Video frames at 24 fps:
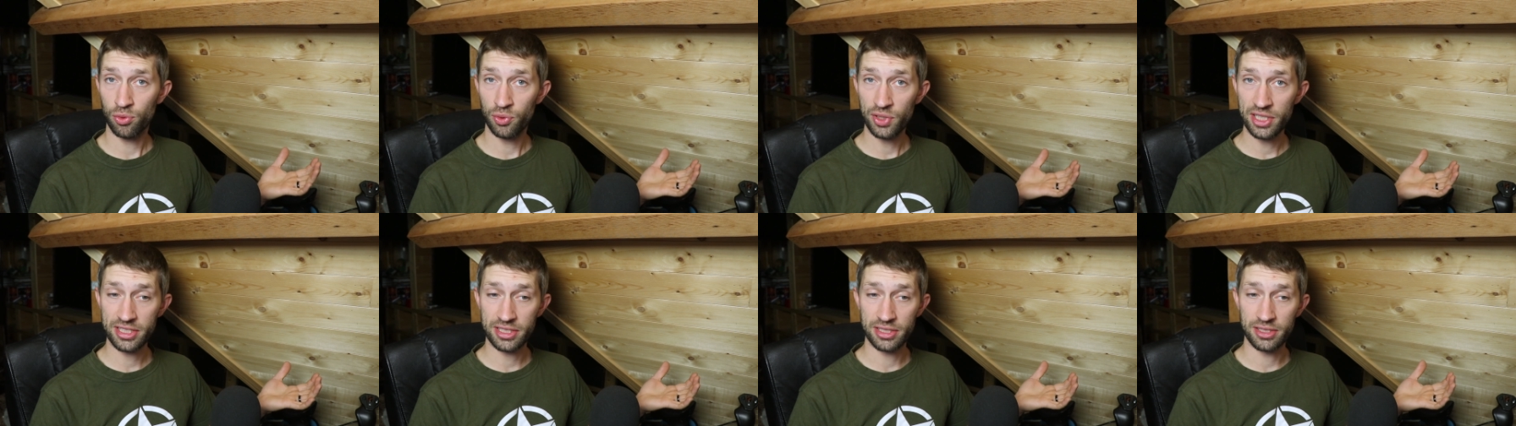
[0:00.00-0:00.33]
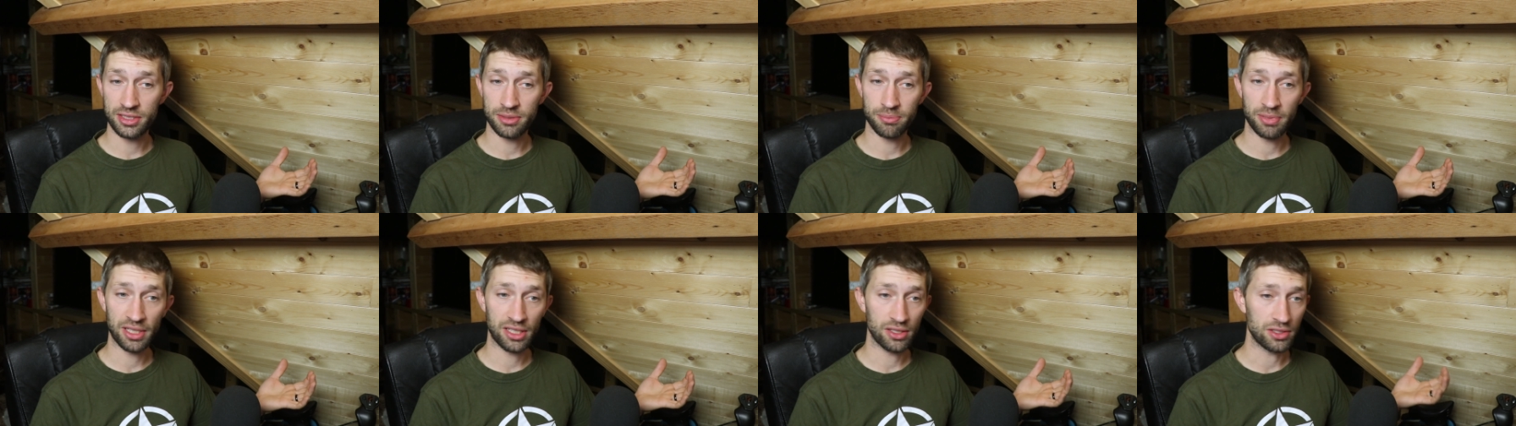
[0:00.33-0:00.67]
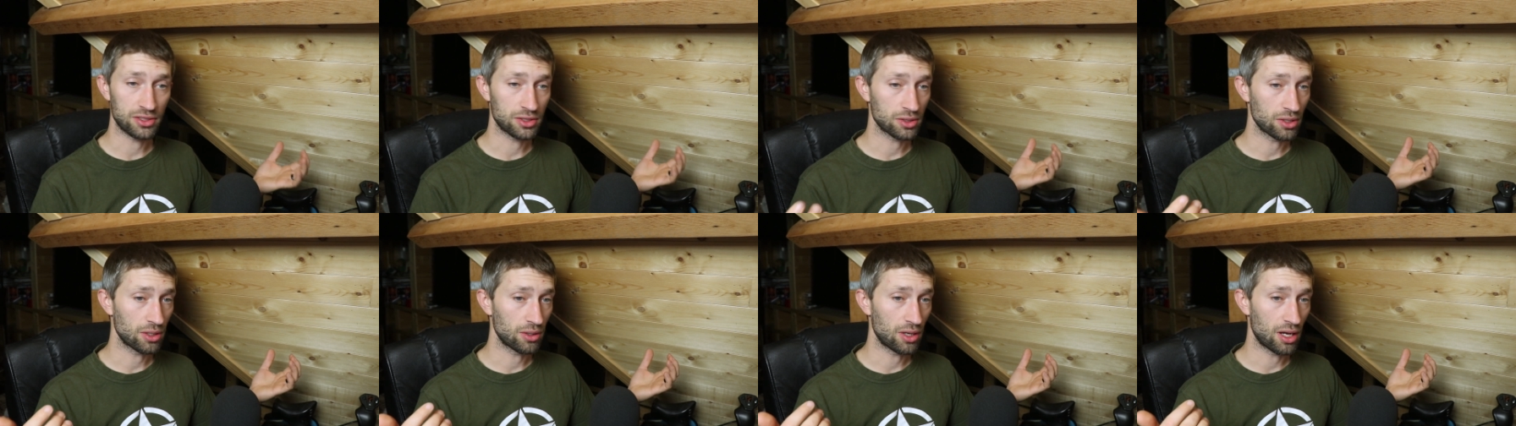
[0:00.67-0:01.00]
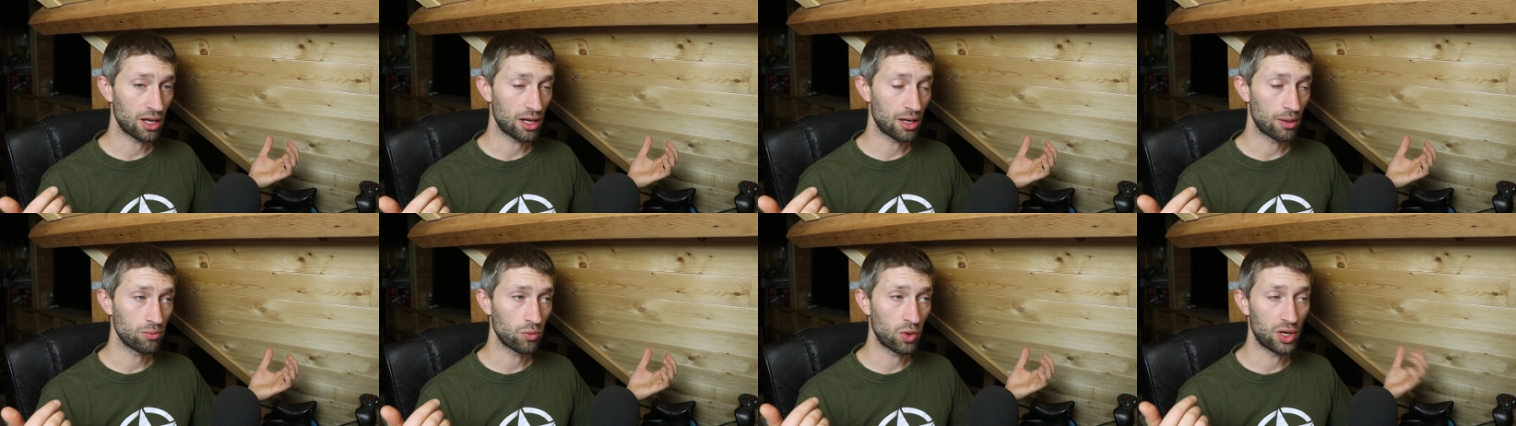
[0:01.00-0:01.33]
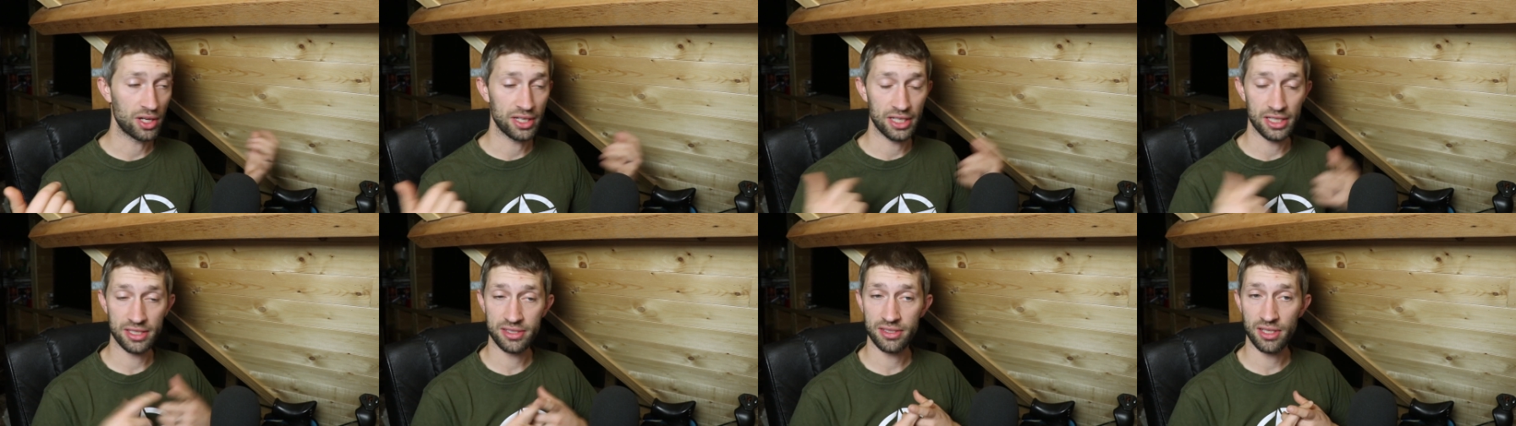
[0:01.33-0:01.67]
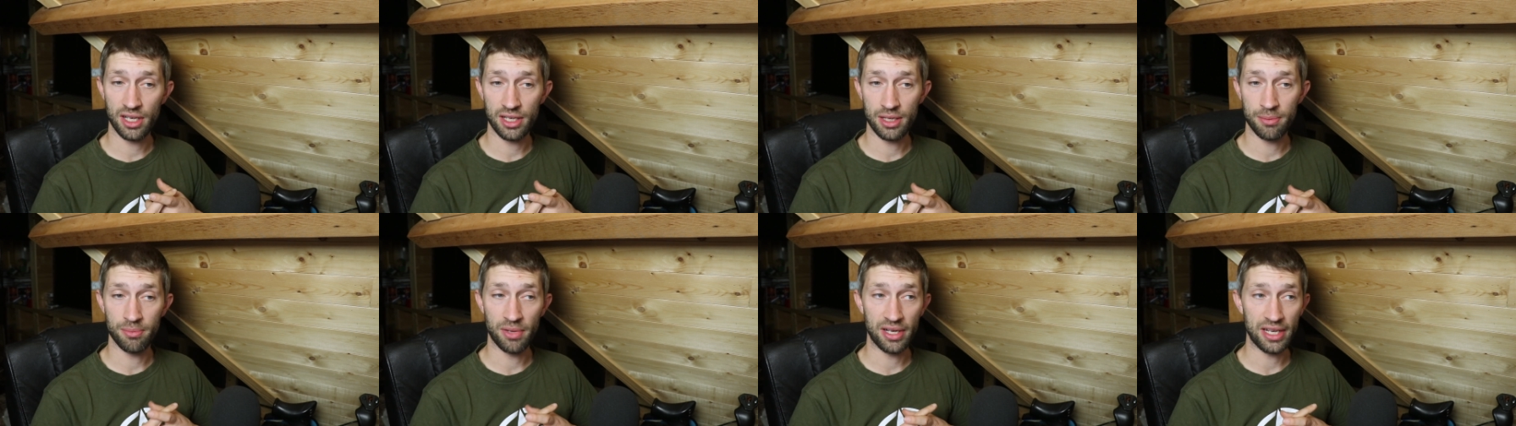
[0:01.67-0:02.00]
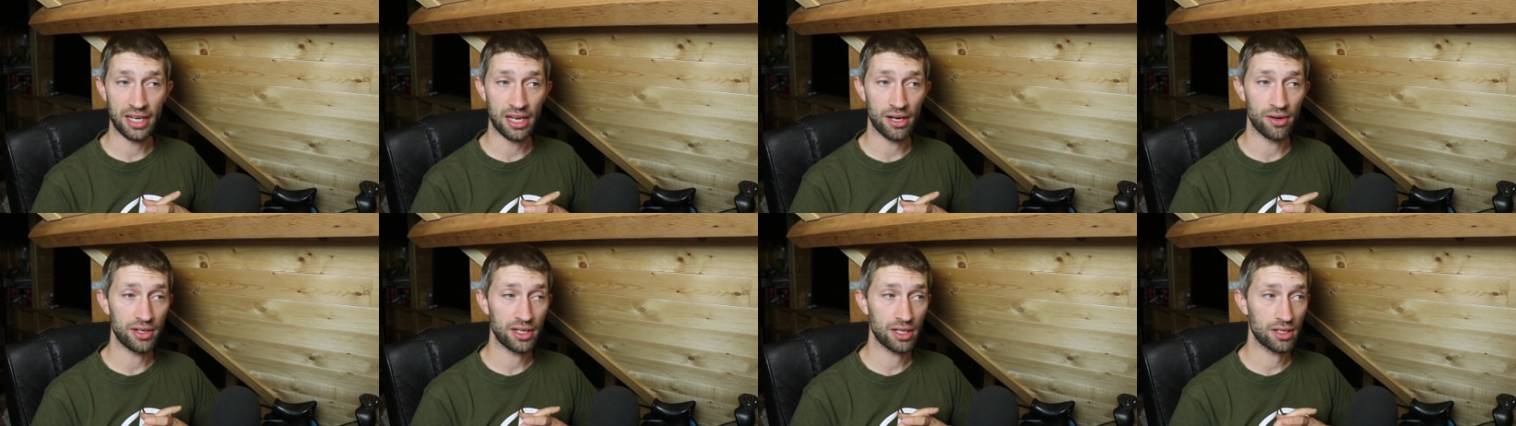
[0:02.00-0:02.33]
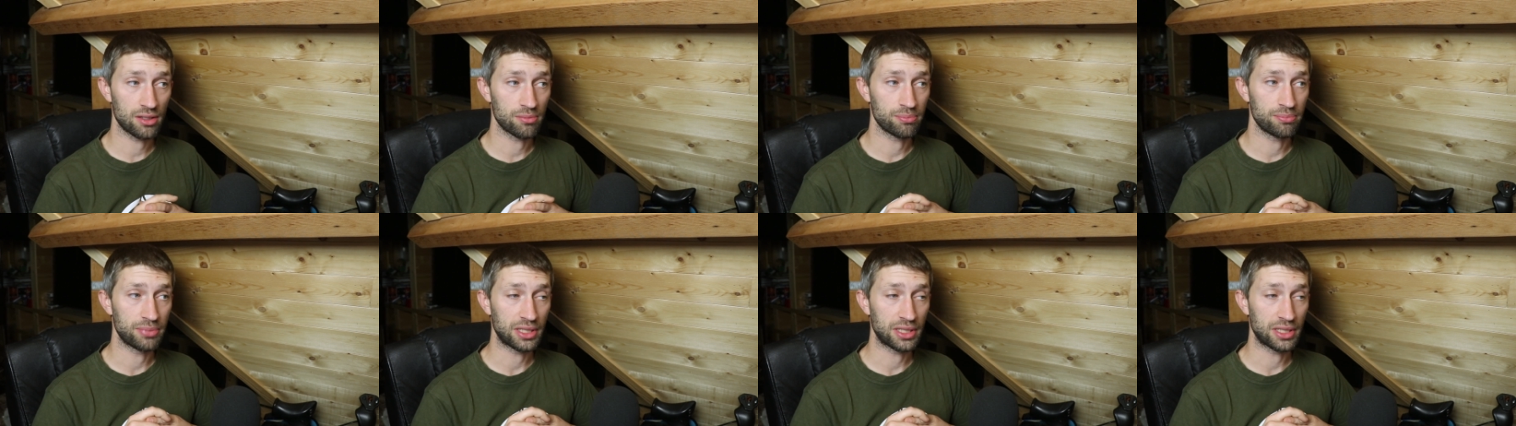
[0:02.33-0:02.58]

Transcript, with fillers: reasons. Because, uh, one, it's not in my area,